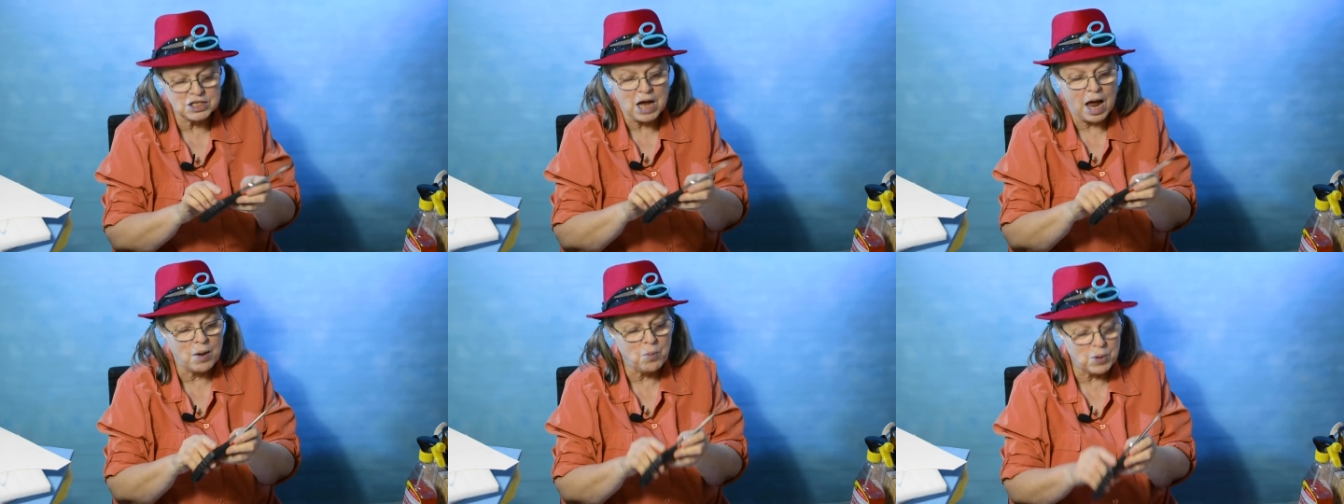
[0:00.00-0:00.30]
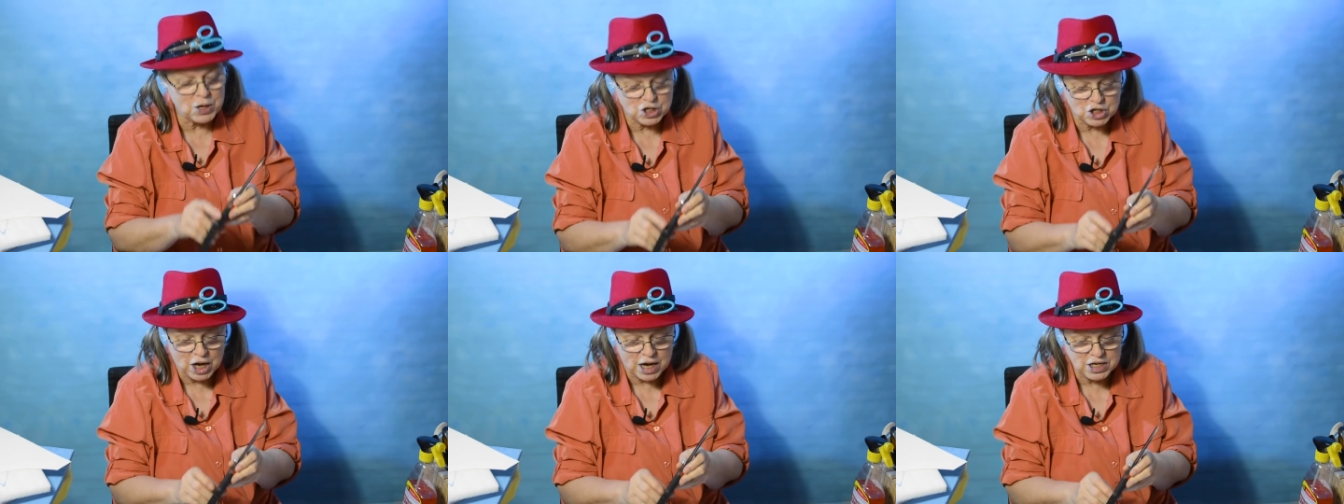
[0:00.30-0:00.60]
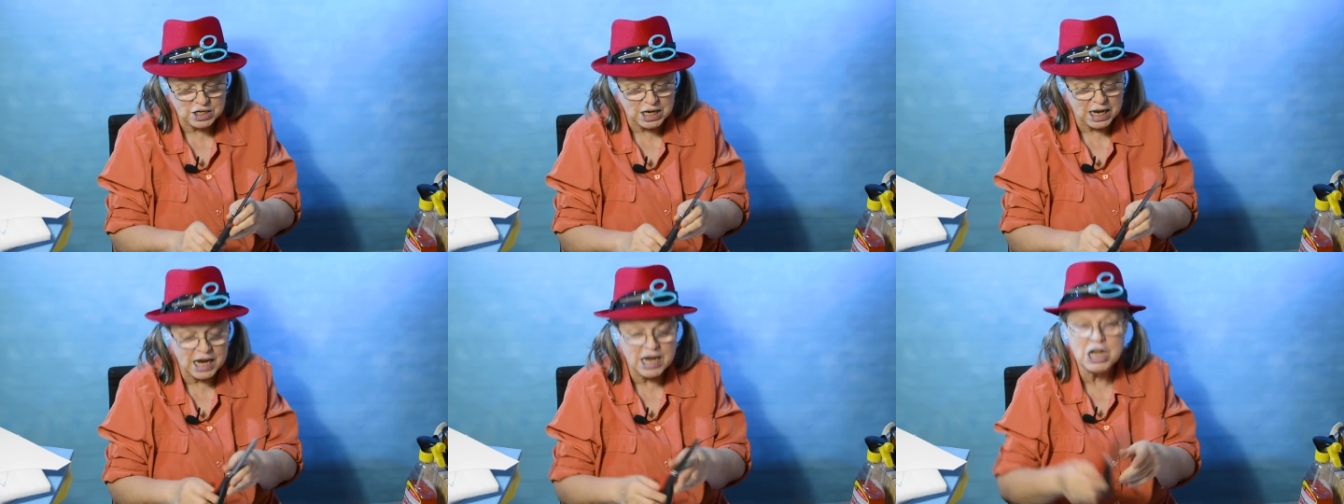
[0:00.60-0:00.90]
I wish I
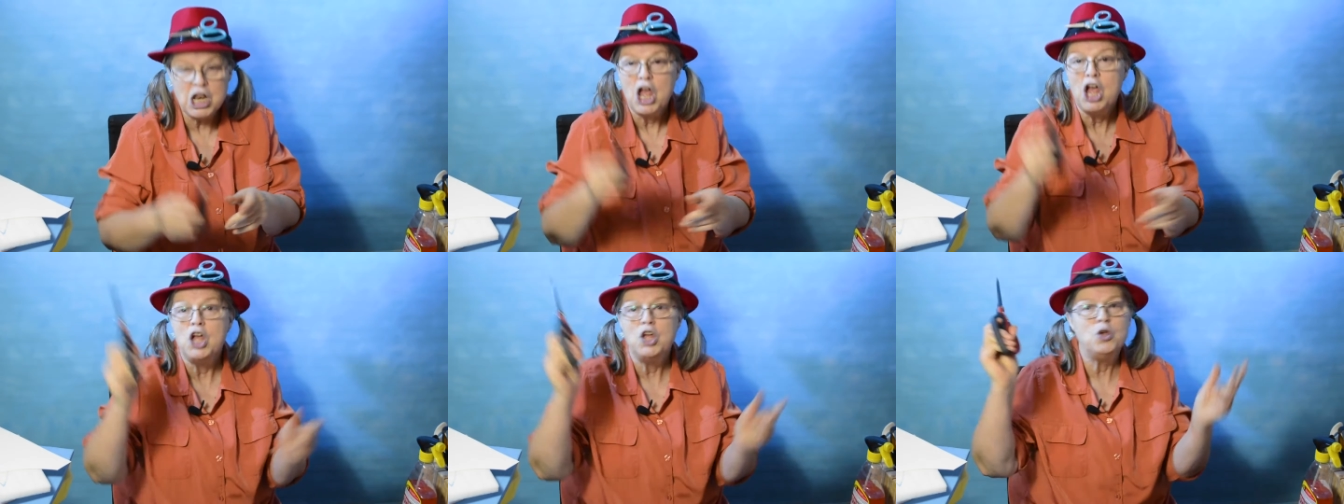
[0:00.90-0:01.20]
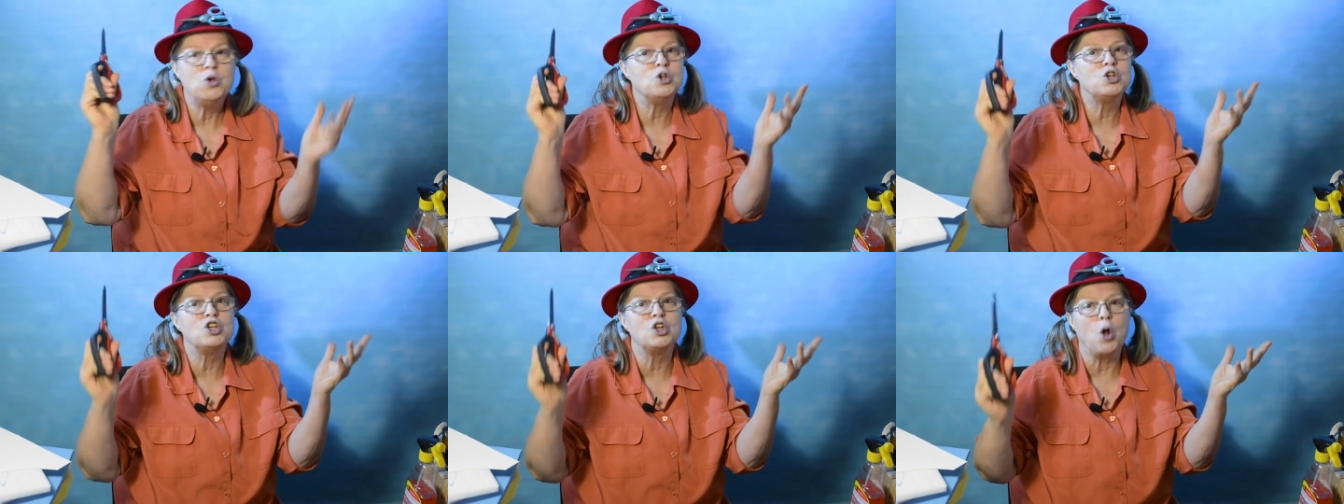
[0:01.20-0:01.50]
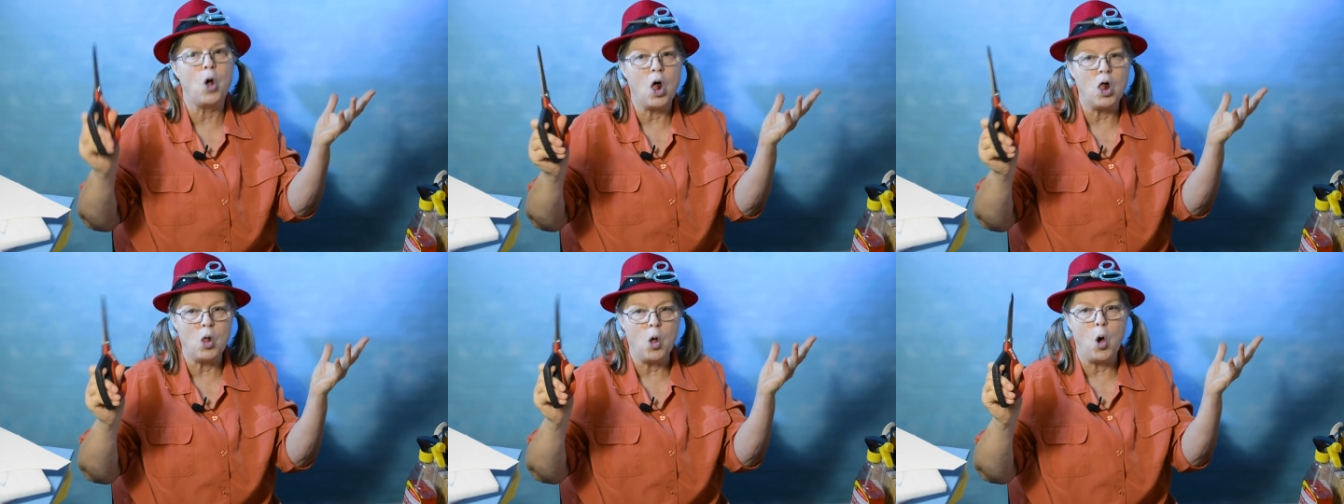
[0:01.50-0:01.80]
did. You should
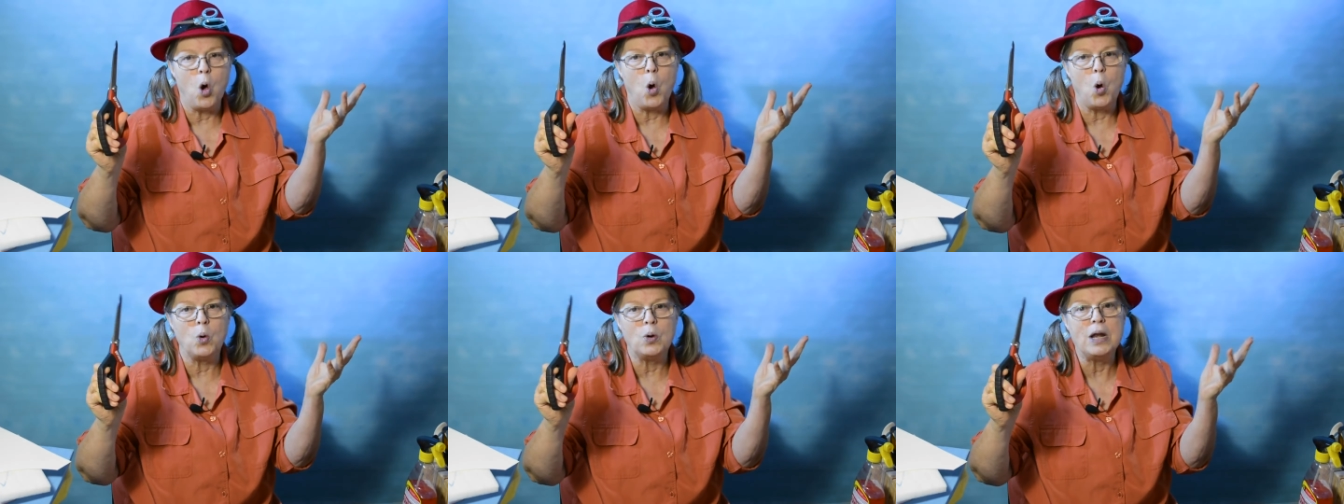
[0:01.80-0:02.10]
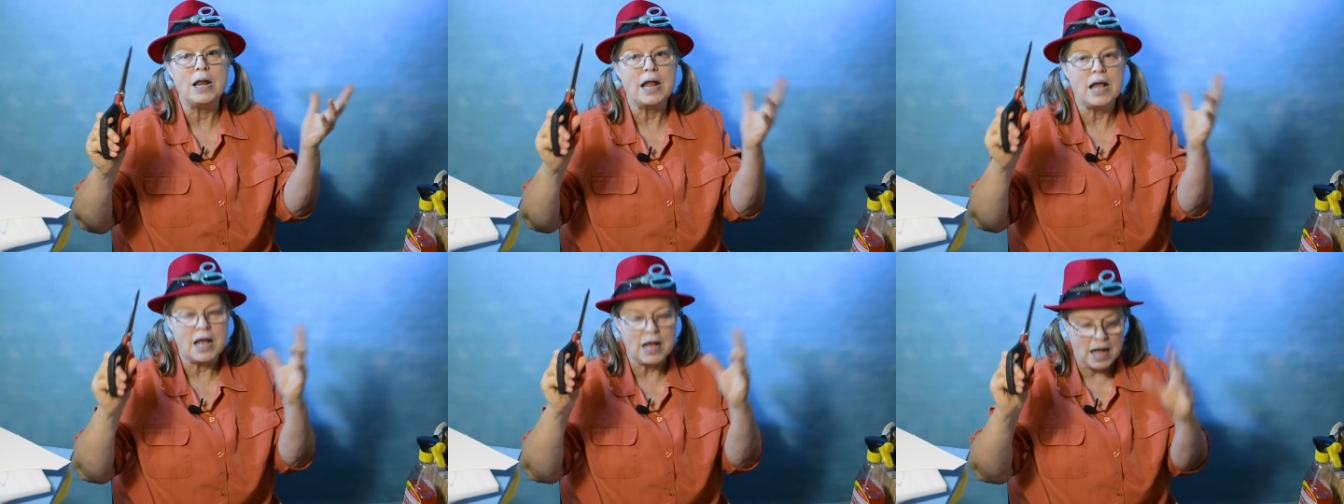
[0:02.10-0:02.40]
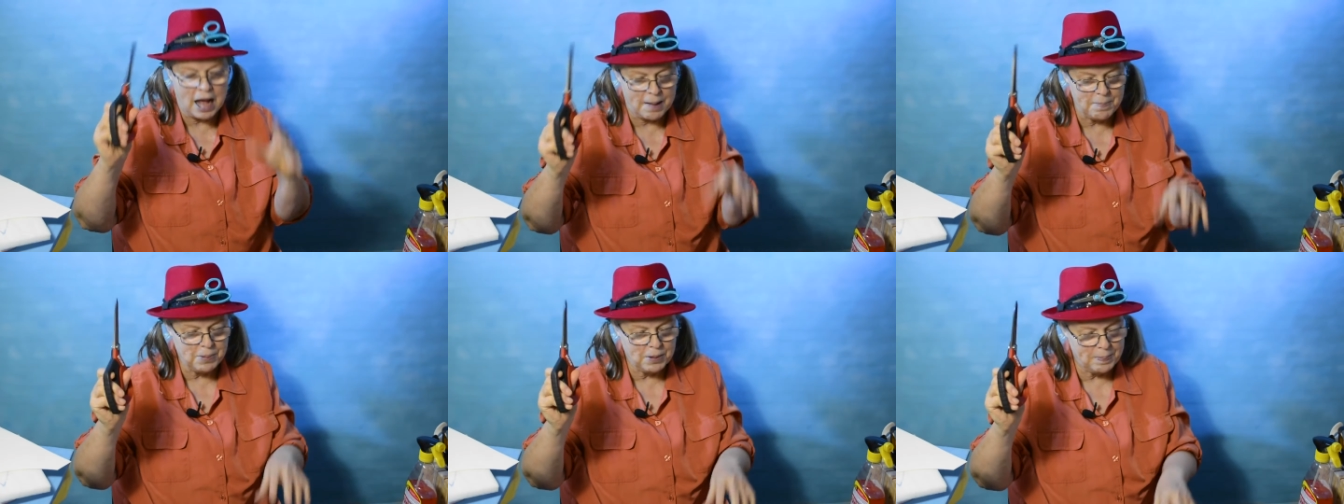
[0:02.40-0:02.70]
all own a
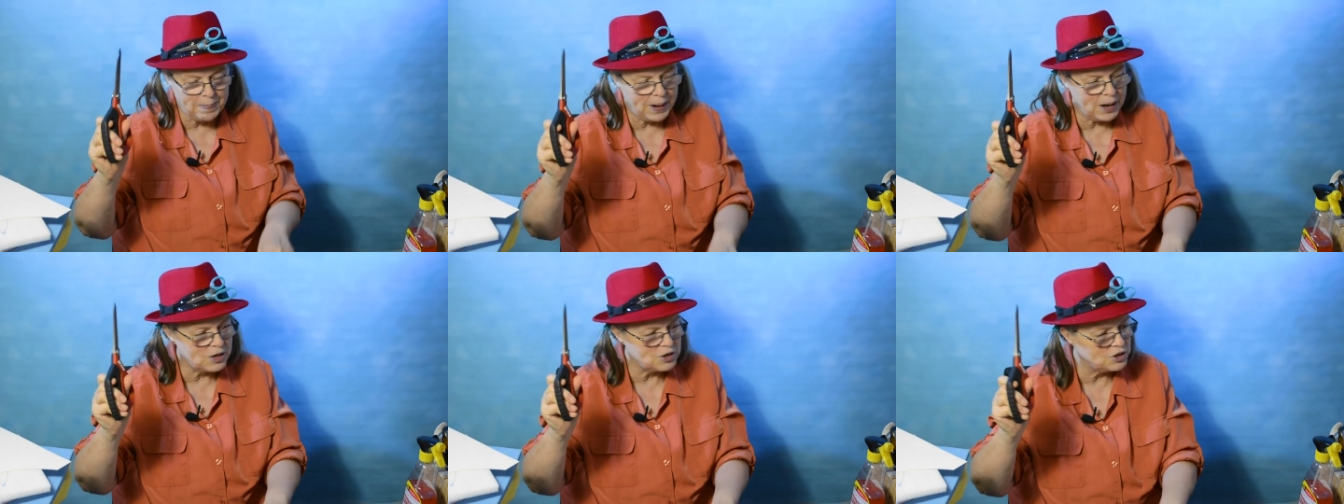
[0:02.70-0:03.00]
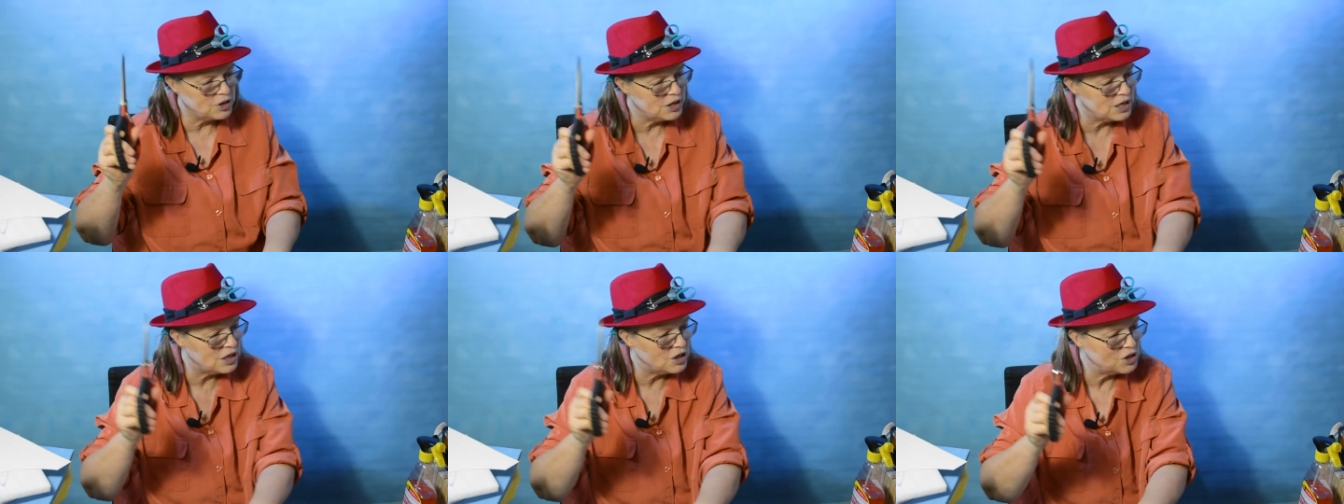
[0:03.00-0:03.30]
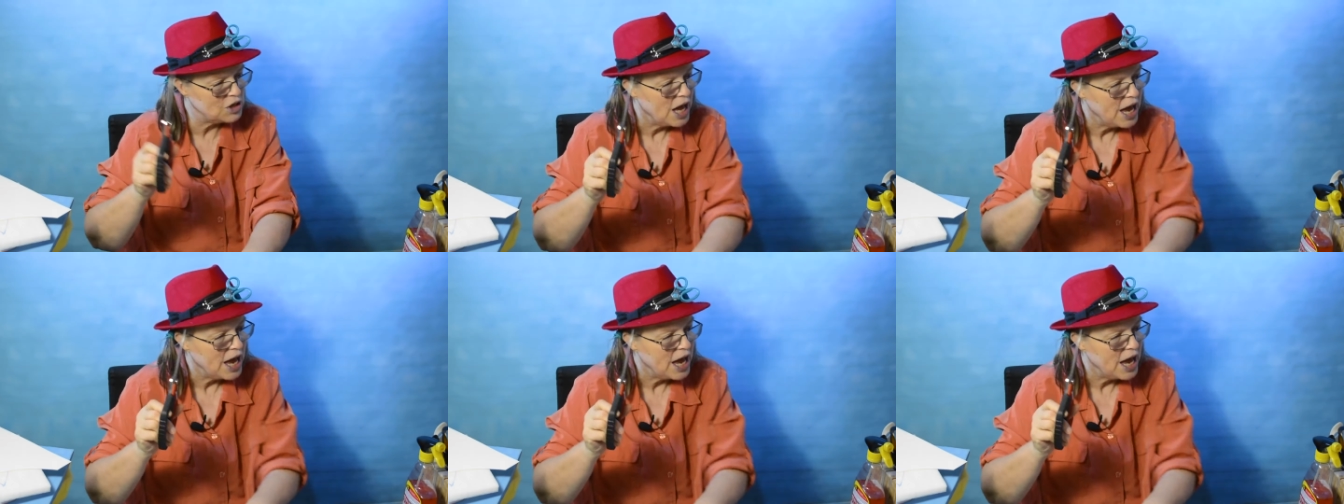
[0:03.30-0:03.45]
couple pairs of these.